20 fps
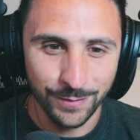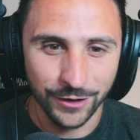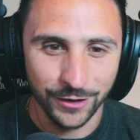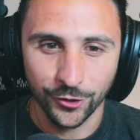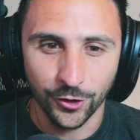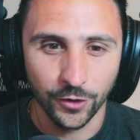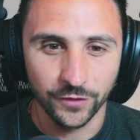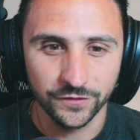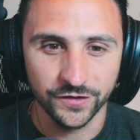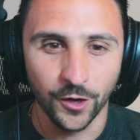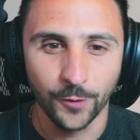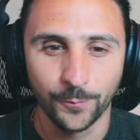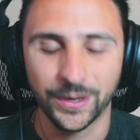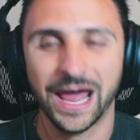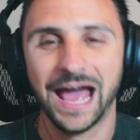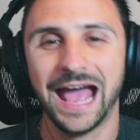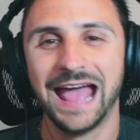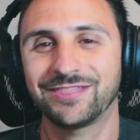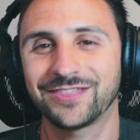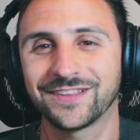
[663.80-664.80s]
Better Call Saul,
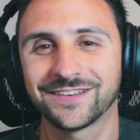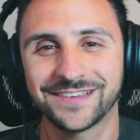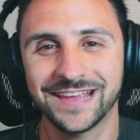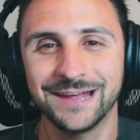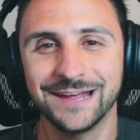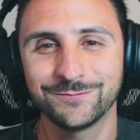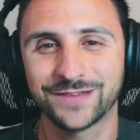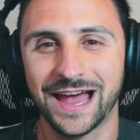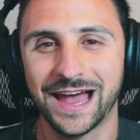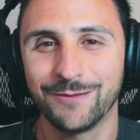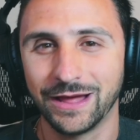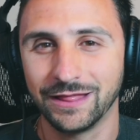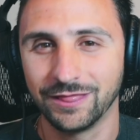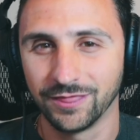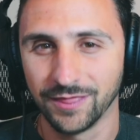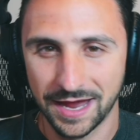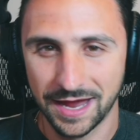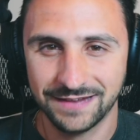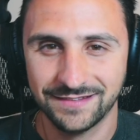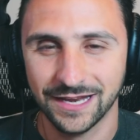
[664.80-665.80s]
but at the same time, I
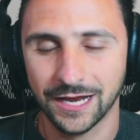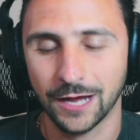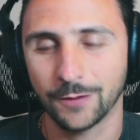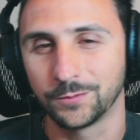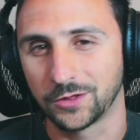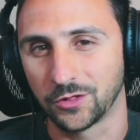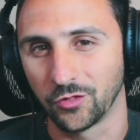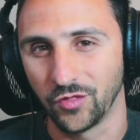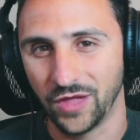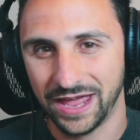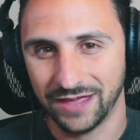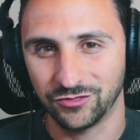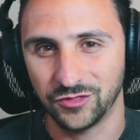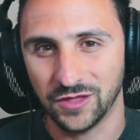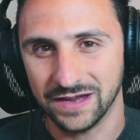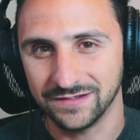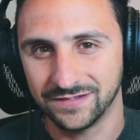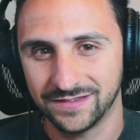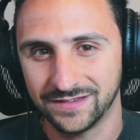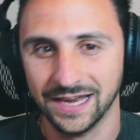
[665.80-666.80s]
liked it. I'm glad
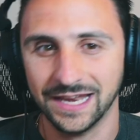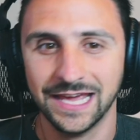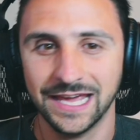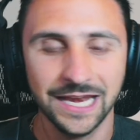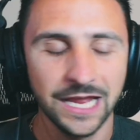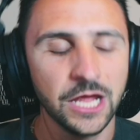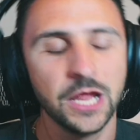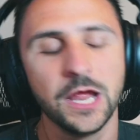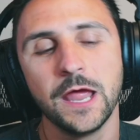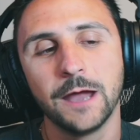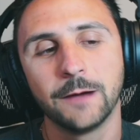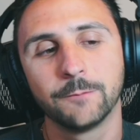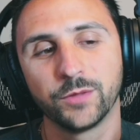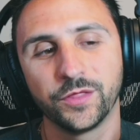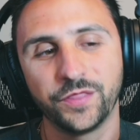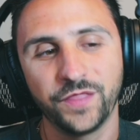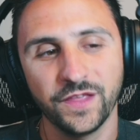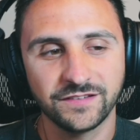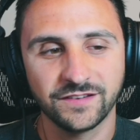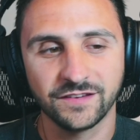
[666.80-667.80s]
they did it.
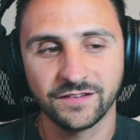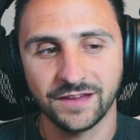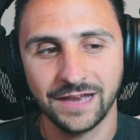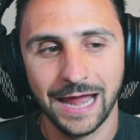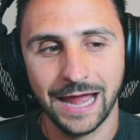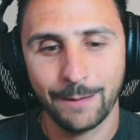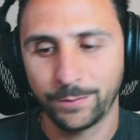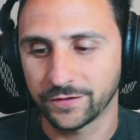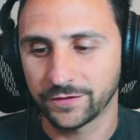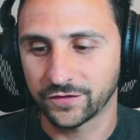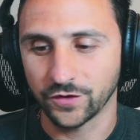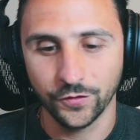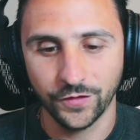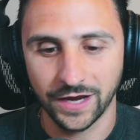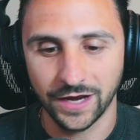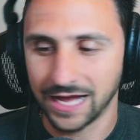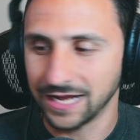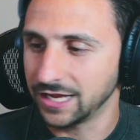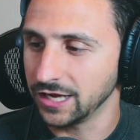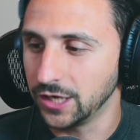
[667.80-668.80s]
But this is an episode
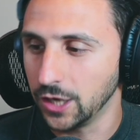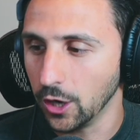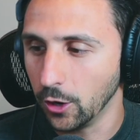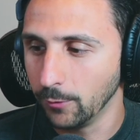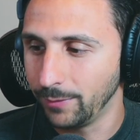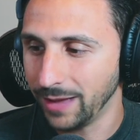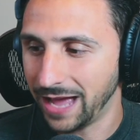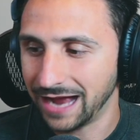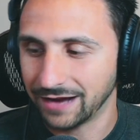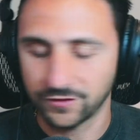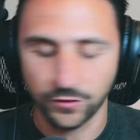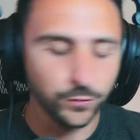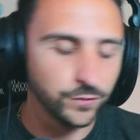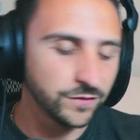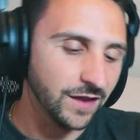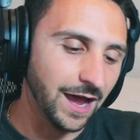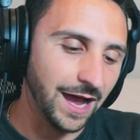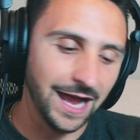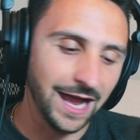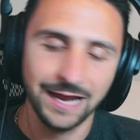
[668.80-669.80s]
that I could go back to
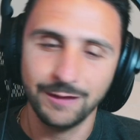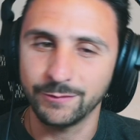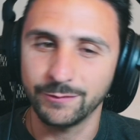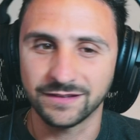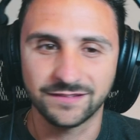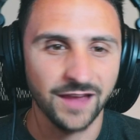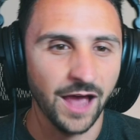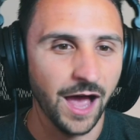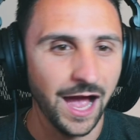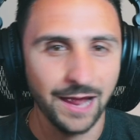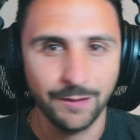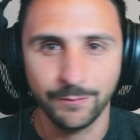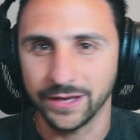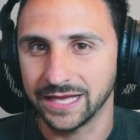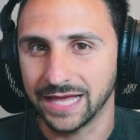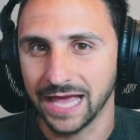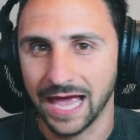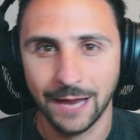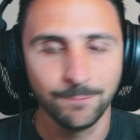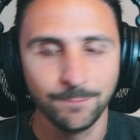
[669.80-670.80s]
time and time
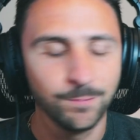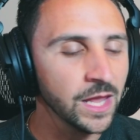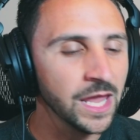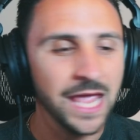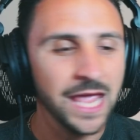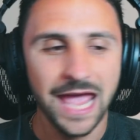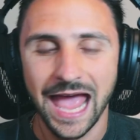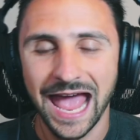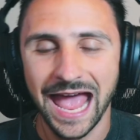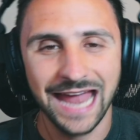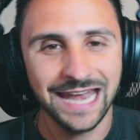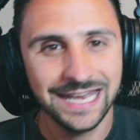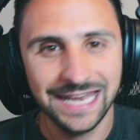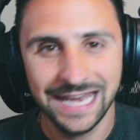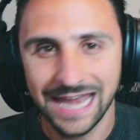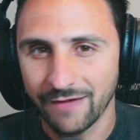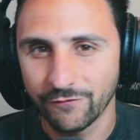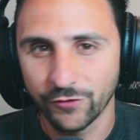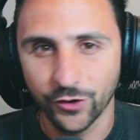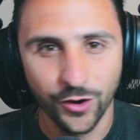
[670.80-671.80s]
again
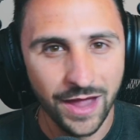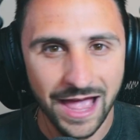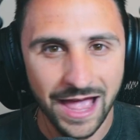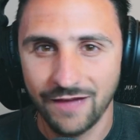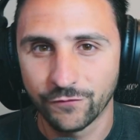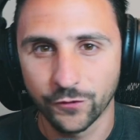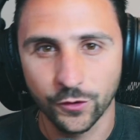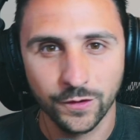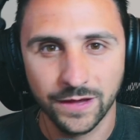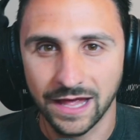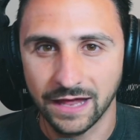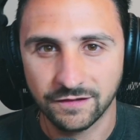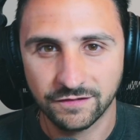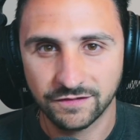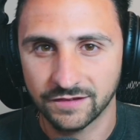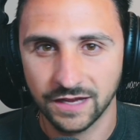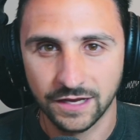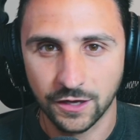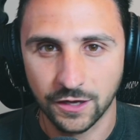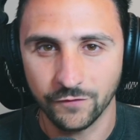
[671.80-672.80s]
and never ever get
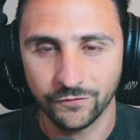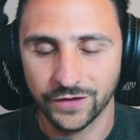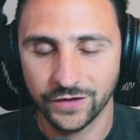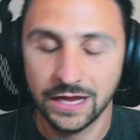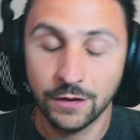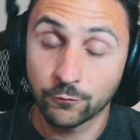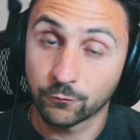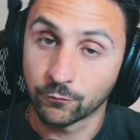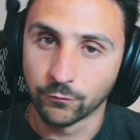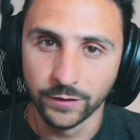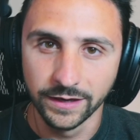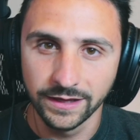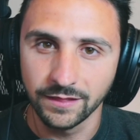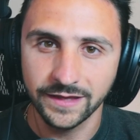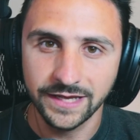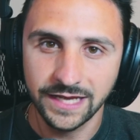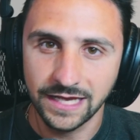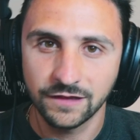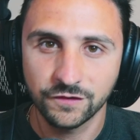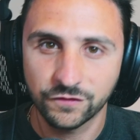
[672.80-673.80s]
sick of. It
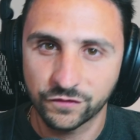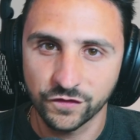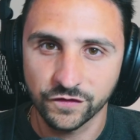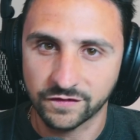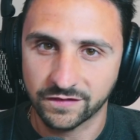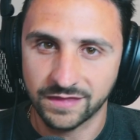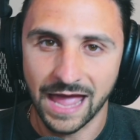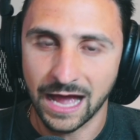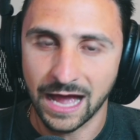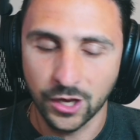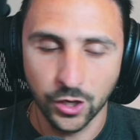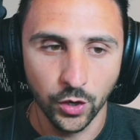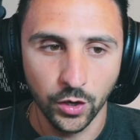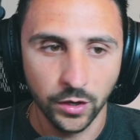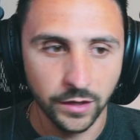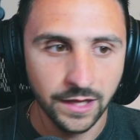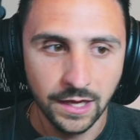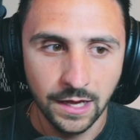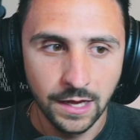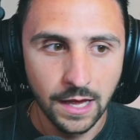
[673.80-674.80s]
really is just that
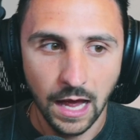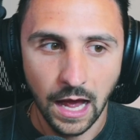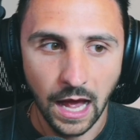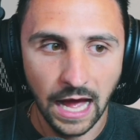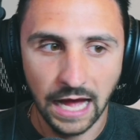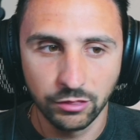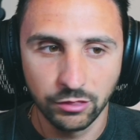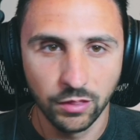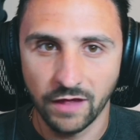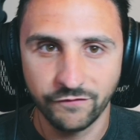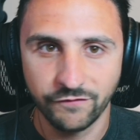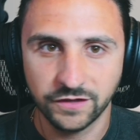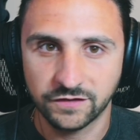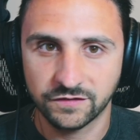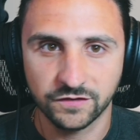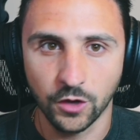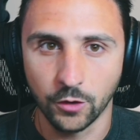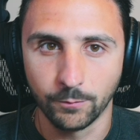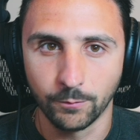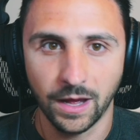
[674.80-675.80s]
good. I love it
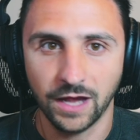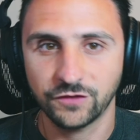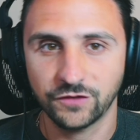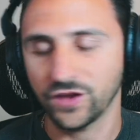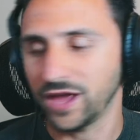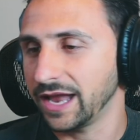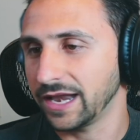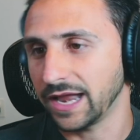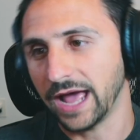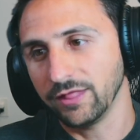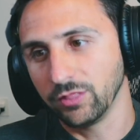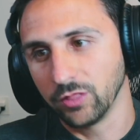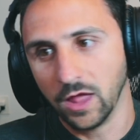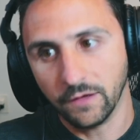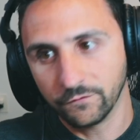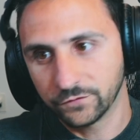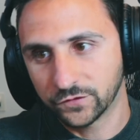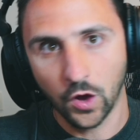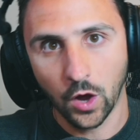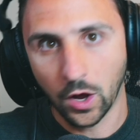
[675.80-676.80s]
so much, and I
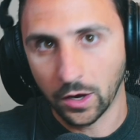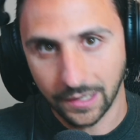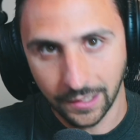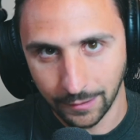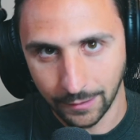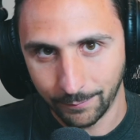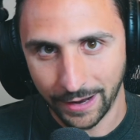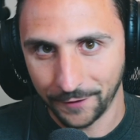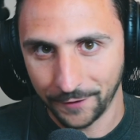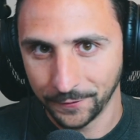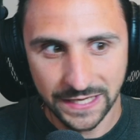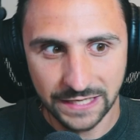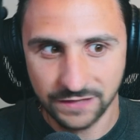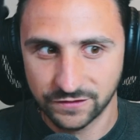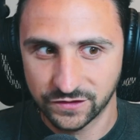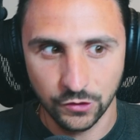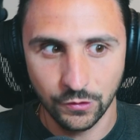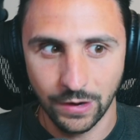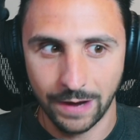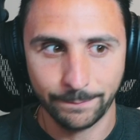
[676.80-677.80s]
love talking about
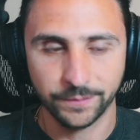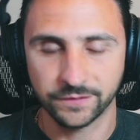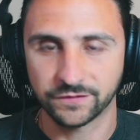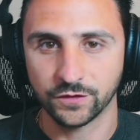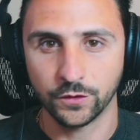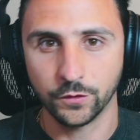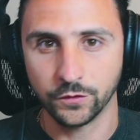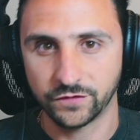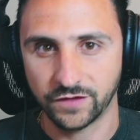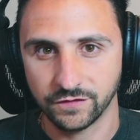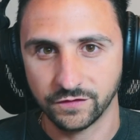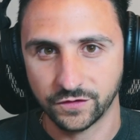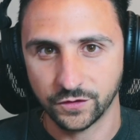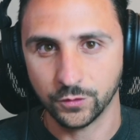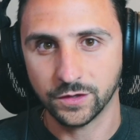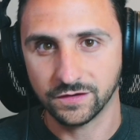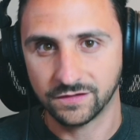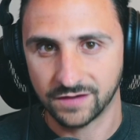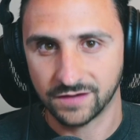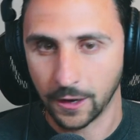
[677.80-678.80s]
these two episodes, as
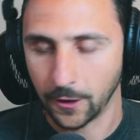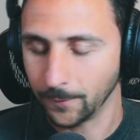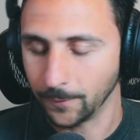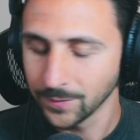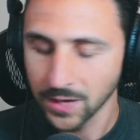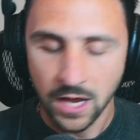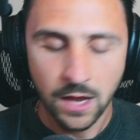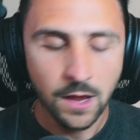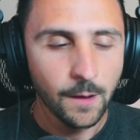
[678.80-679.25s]
you could tell.